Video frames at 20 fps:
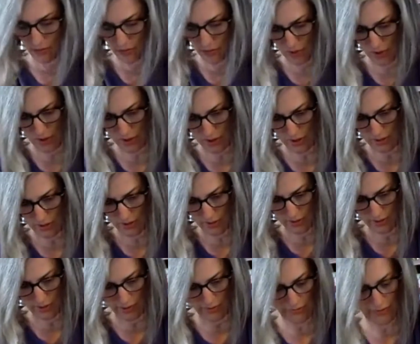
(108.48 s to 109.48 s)
four,
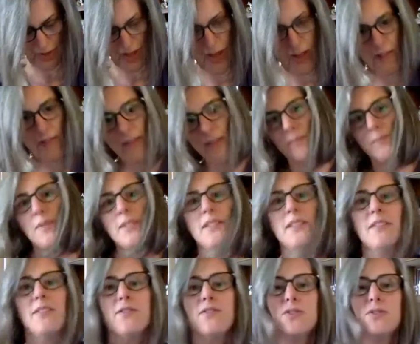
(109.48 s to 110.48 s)
five. I'm
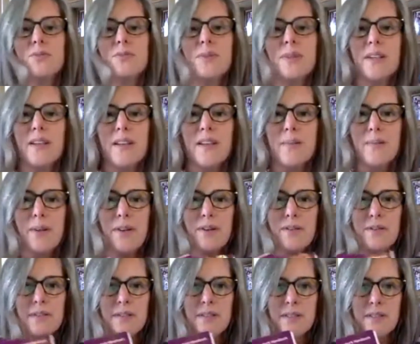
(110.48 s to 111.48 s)
missing a few, but I got
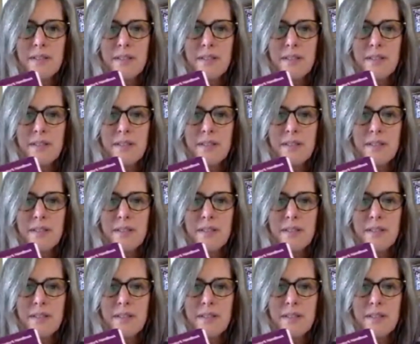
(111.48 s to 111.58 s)
about